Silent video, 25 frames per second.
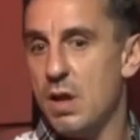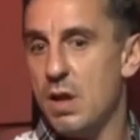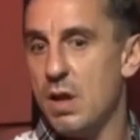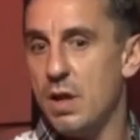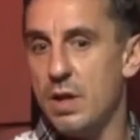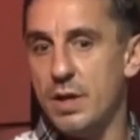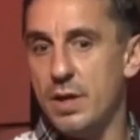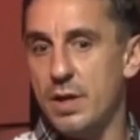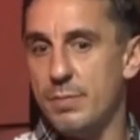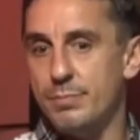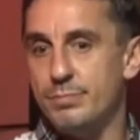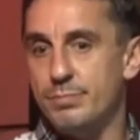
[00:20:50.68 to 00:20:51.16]

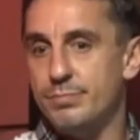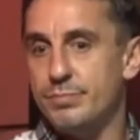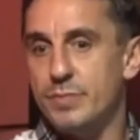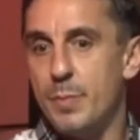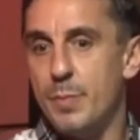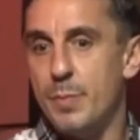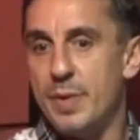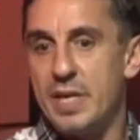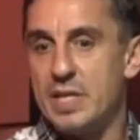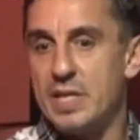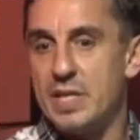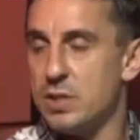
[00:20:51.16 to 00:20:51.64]
the
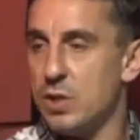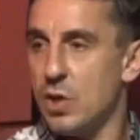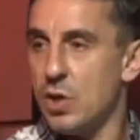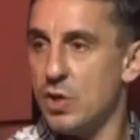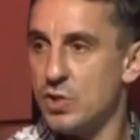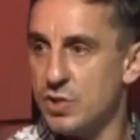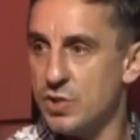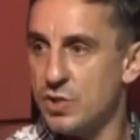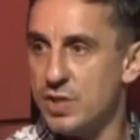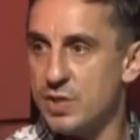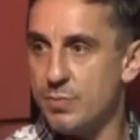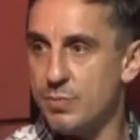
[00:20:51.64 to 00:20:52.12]
biggest
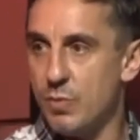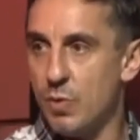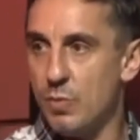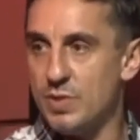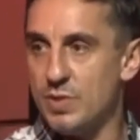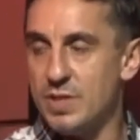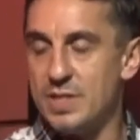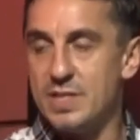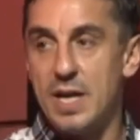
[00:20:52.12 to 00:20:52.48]
loss at this moment in